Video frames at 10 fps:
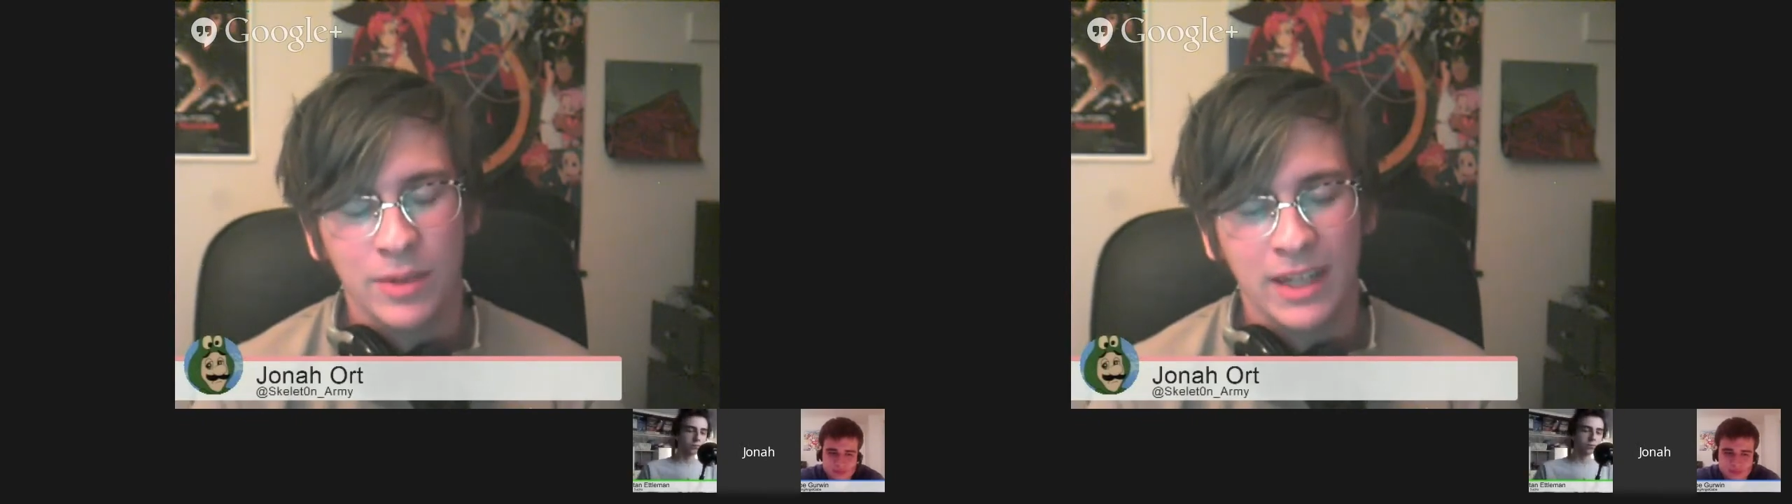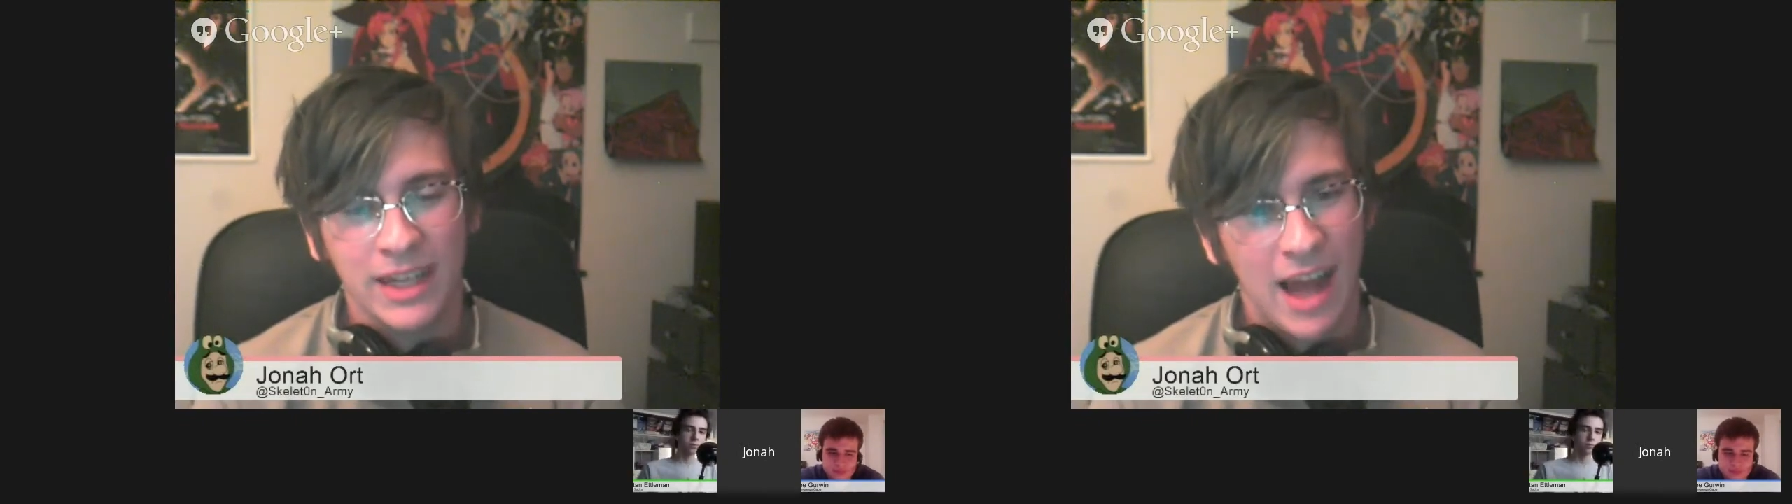
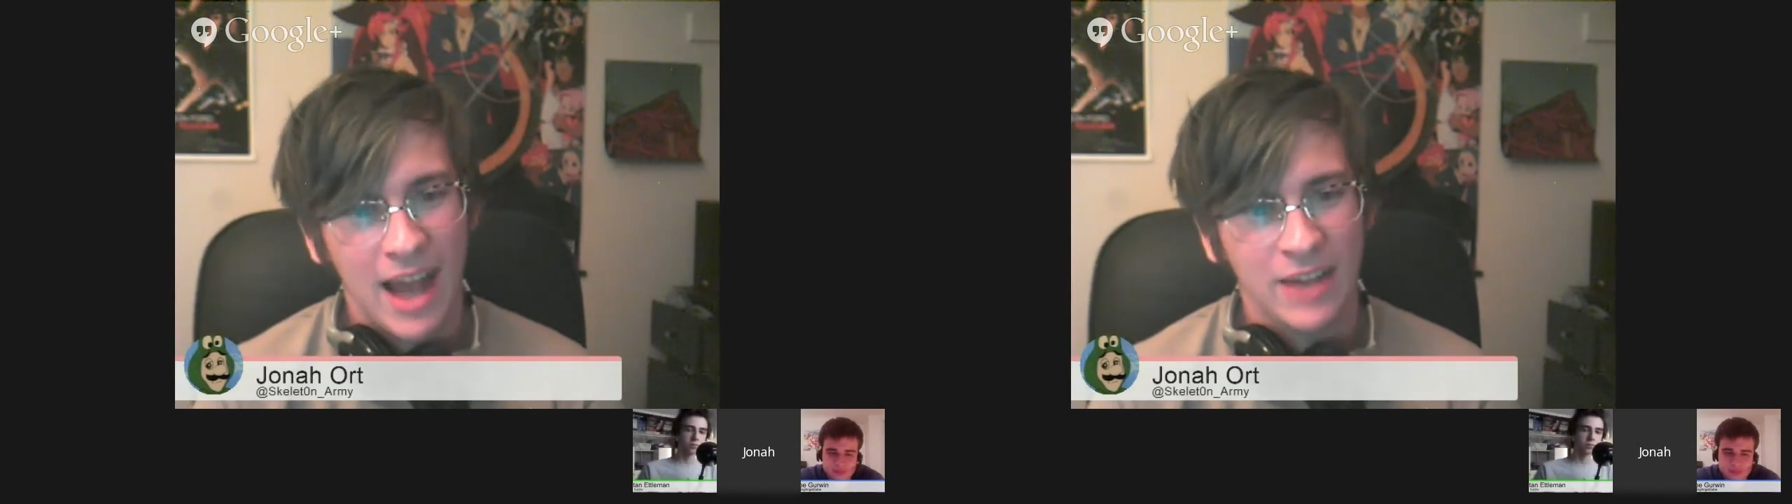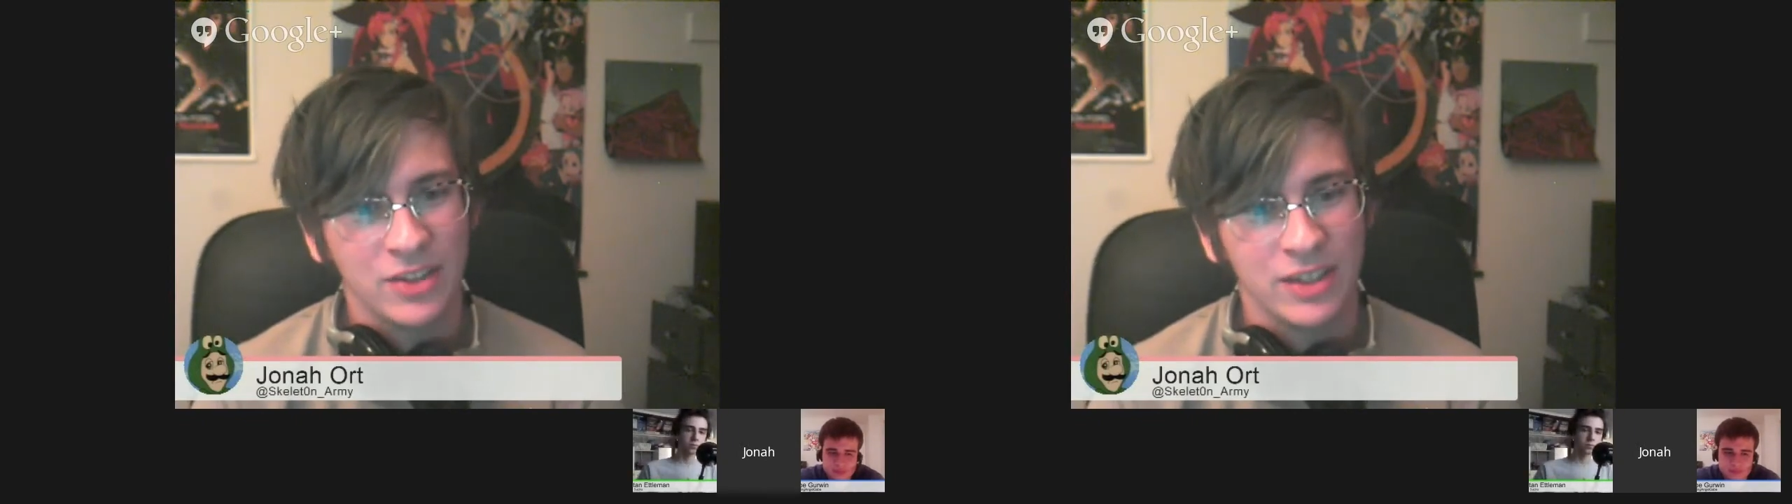like an
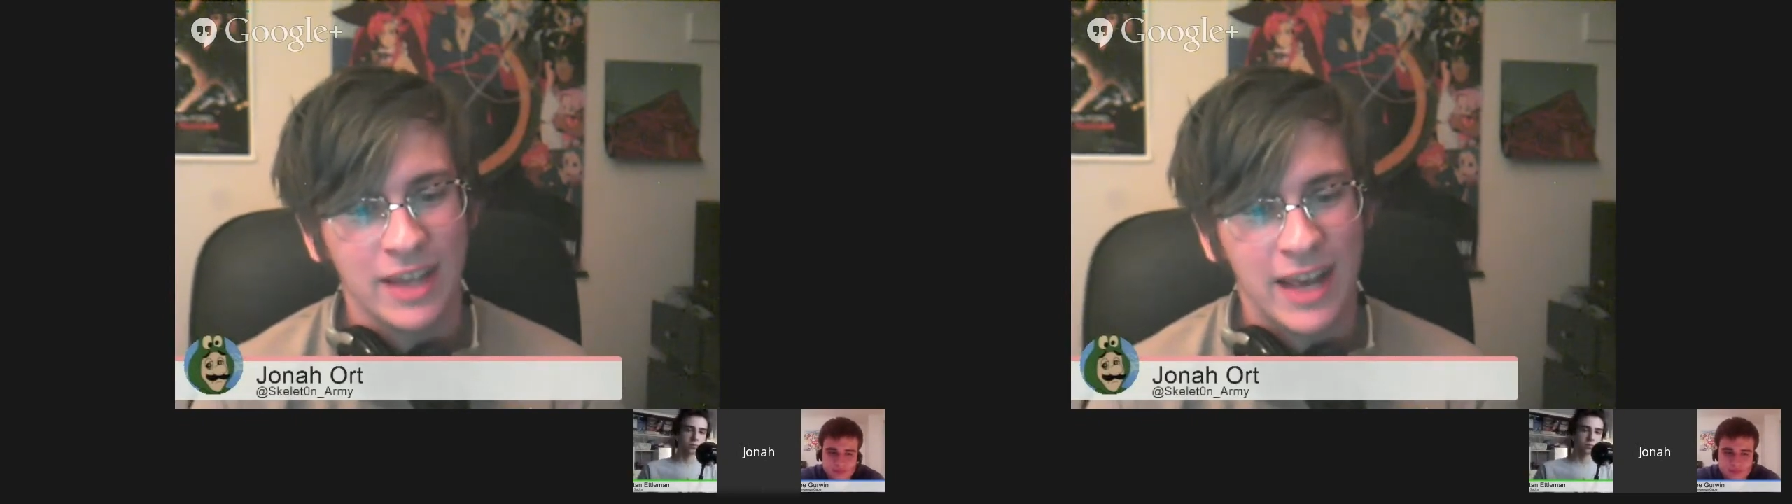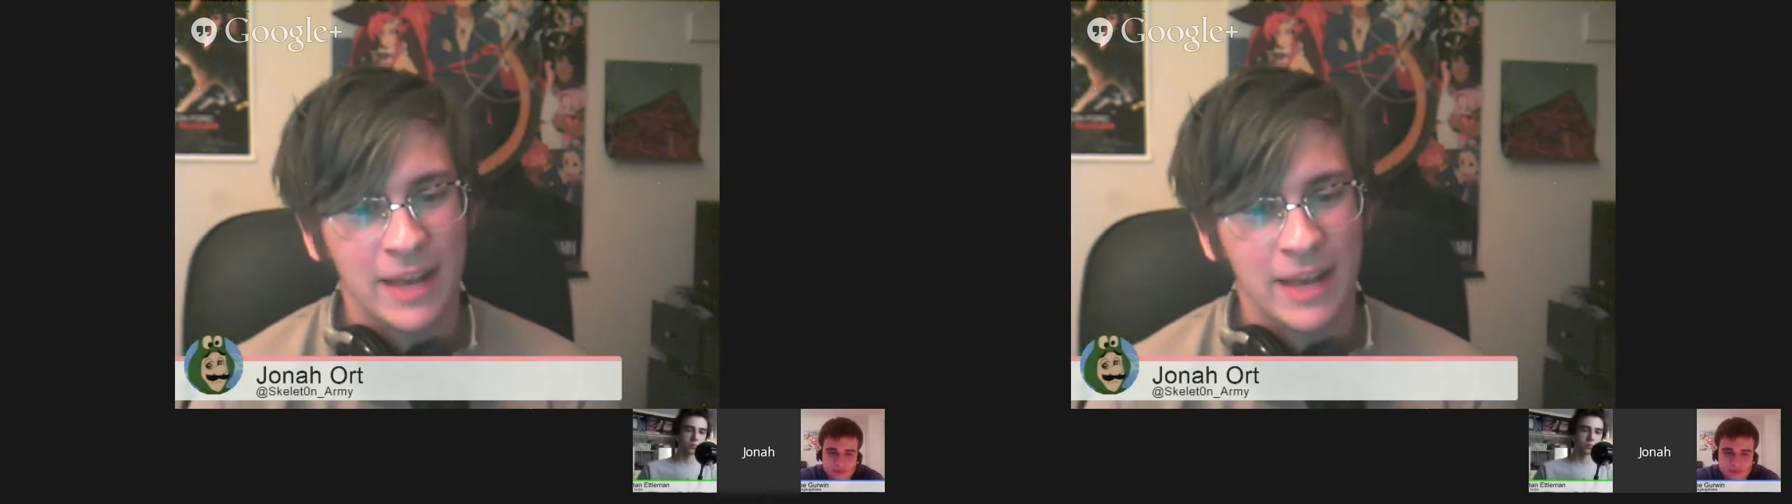action
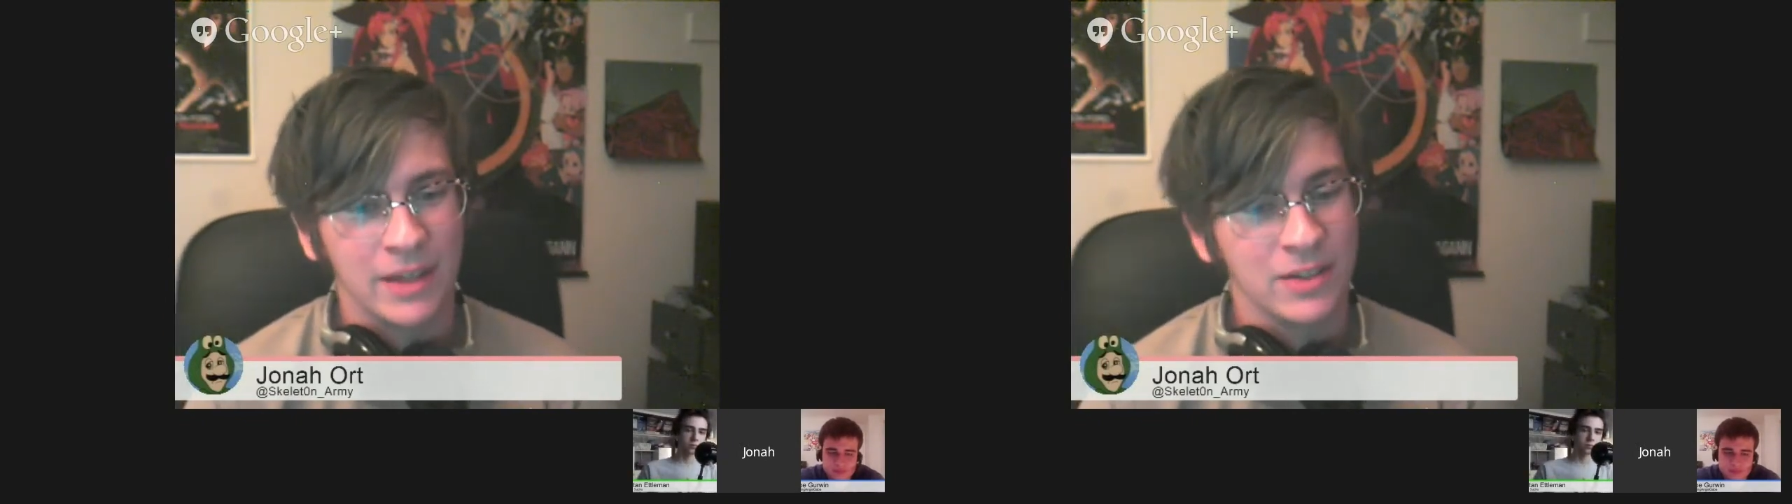game and